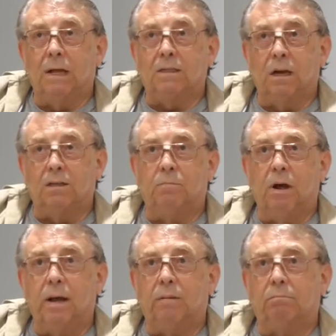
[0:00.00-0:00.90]
As a lot of
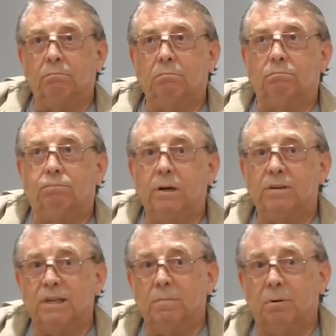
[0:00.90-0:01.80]
my
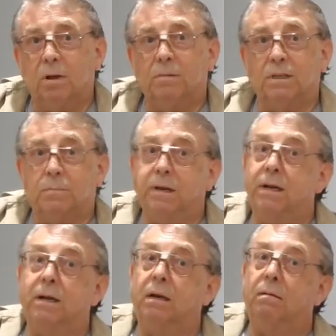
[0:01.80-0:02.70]
previous employment has
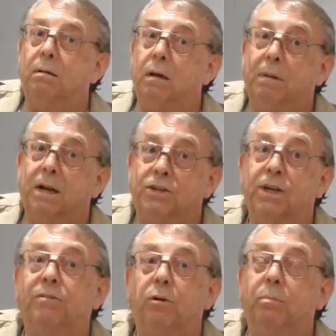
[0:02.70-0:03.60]
been in a
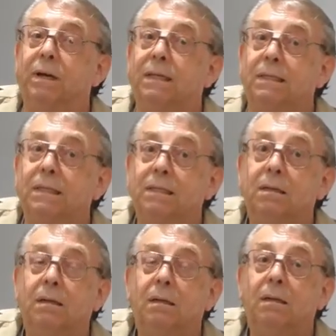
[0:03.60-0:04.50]
managerial
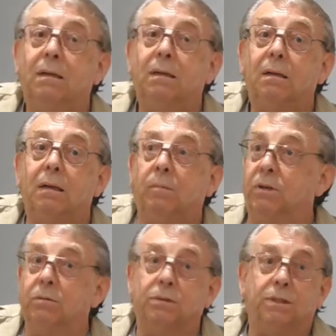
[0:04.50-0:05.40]
basis,
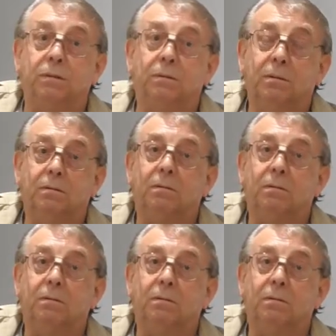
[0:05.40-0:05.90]
I'm used to